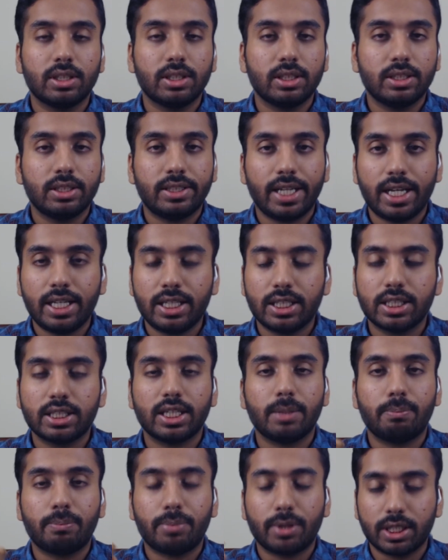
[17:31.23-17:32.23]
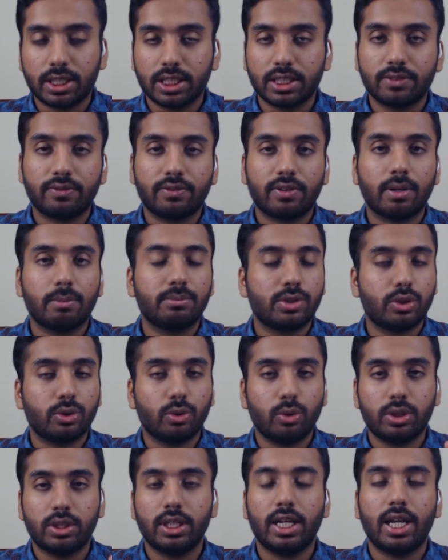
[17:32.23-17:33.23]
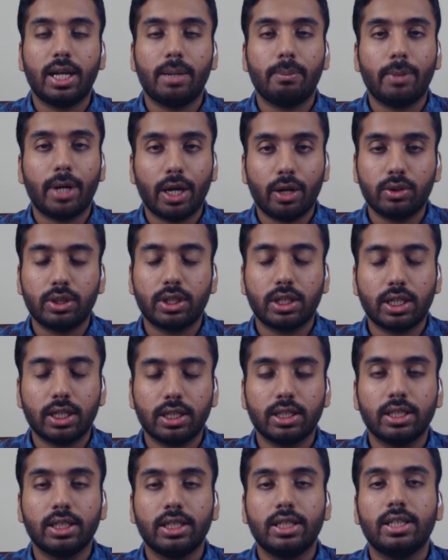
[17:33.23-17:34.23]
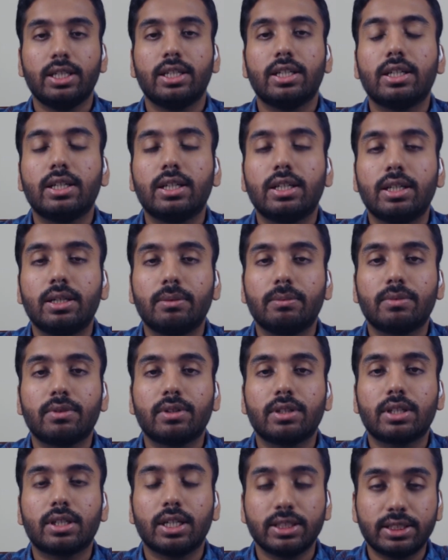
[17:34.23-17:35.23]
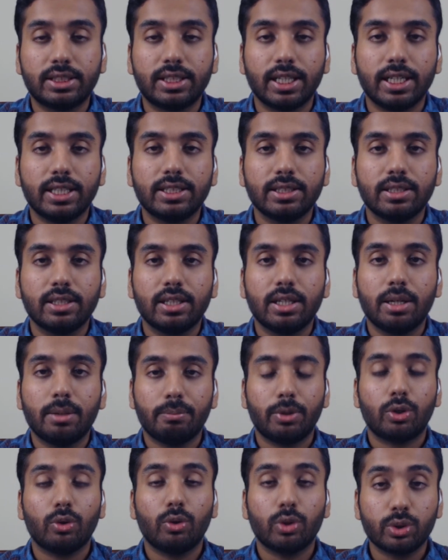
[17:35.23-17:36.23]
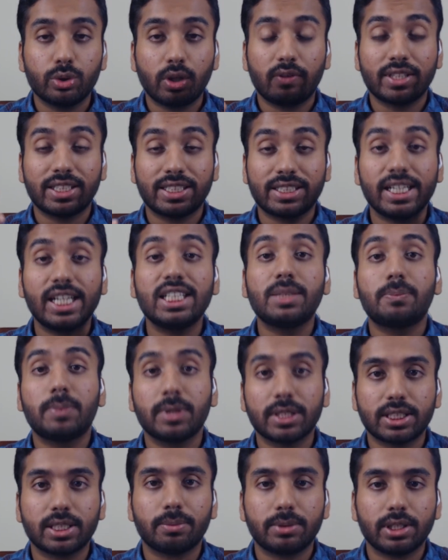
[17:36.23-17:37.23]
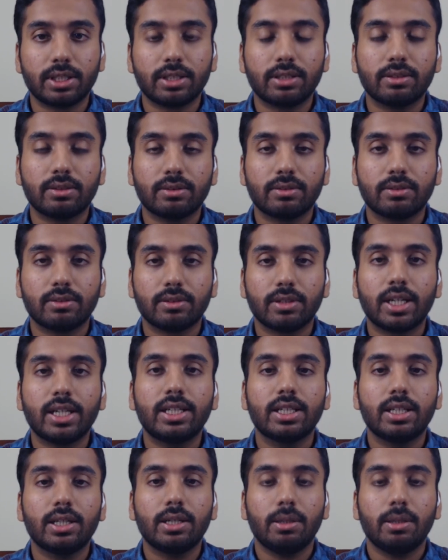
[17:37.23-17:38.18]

changes and pressures from social and biological constraints, but also our sense perception, right?